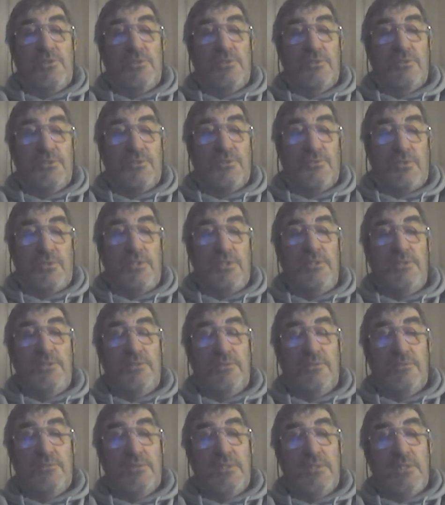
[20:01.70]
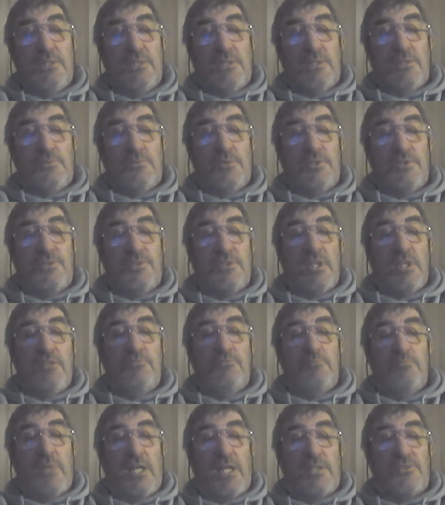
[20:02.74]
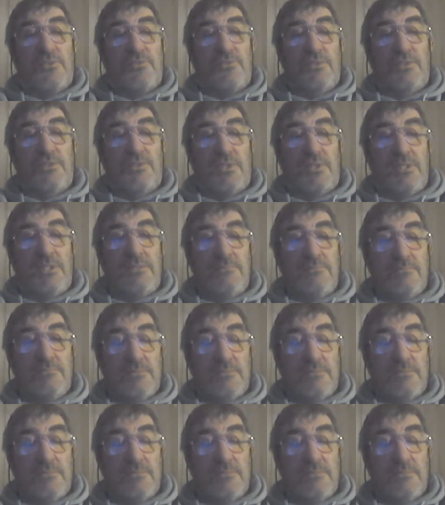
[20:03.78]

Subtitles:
shot 3s with Duff batteries in.